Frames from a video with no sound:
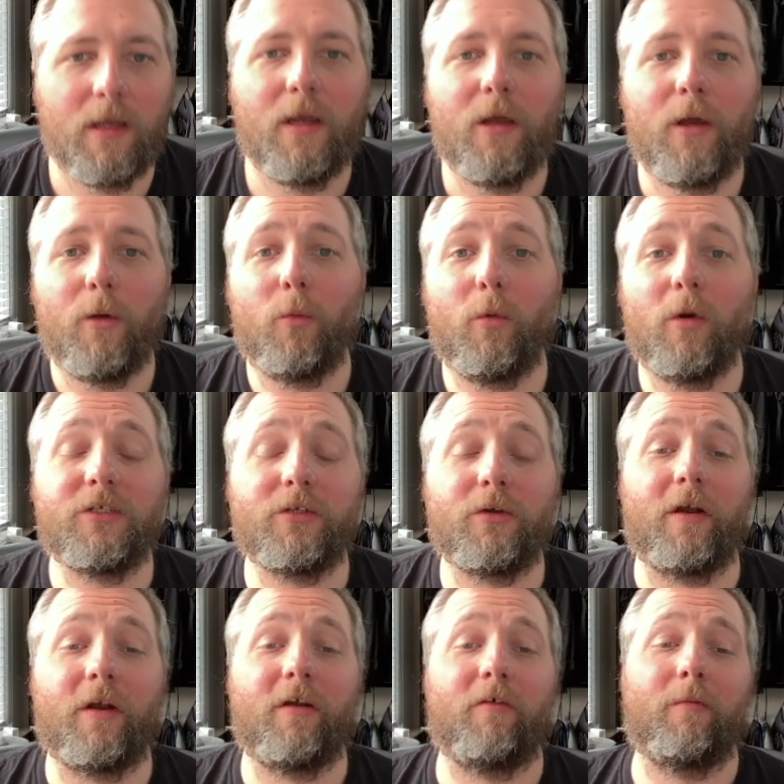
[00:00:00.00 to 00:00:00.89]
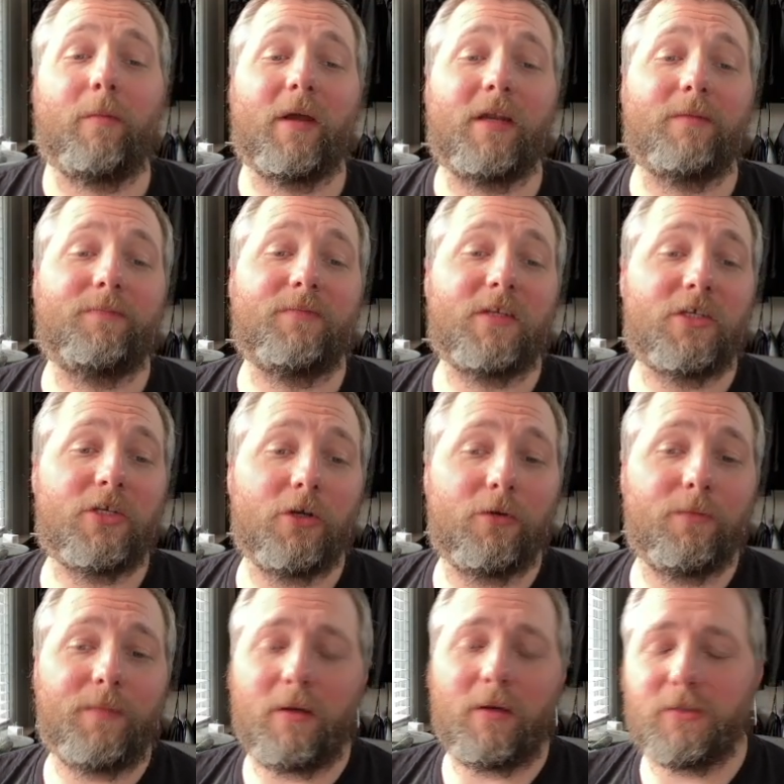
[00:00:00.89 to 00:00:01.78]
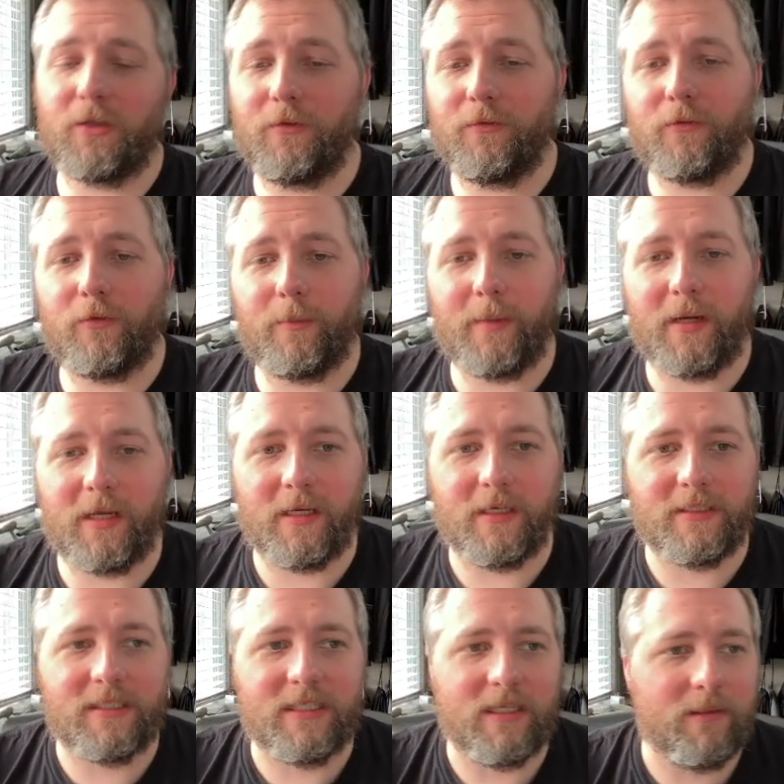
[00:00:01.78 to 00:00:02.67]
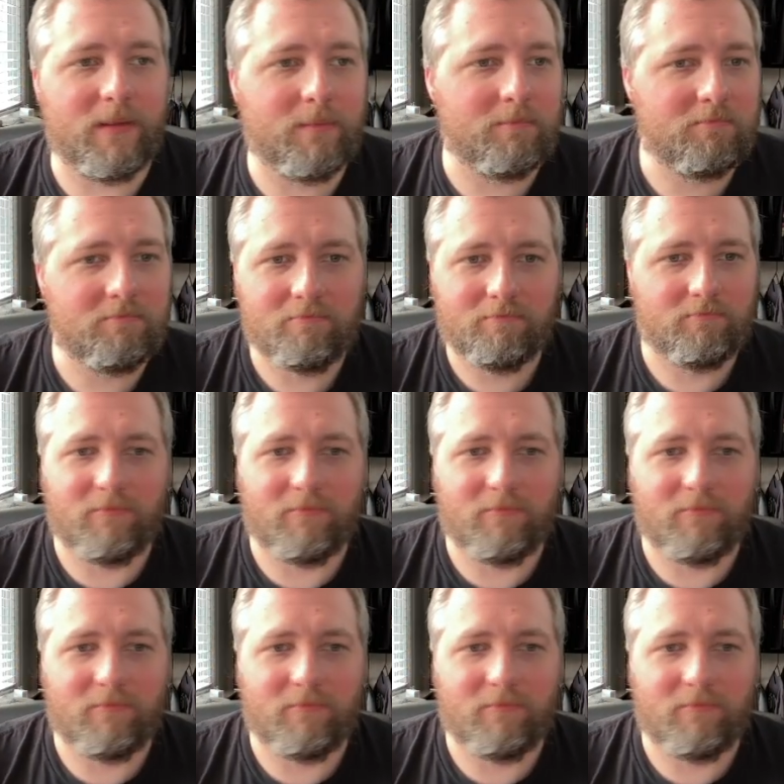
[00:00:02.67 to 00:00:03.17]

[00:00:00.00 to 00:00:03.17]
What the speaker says: What's going on, everybody? So I was going through my Steam